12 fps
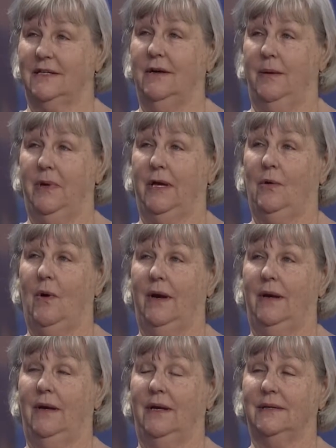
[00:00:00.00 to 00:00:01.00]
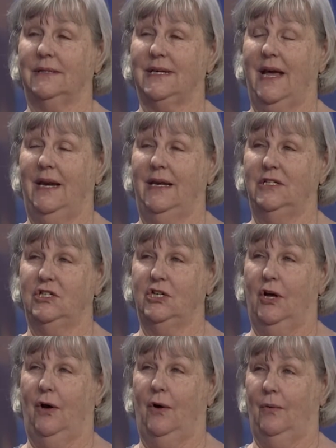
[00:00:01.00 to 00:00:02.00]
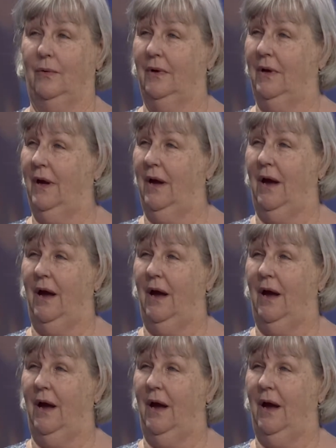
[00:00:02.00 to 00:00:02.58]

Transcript: going to be quite an exciting show. I cannot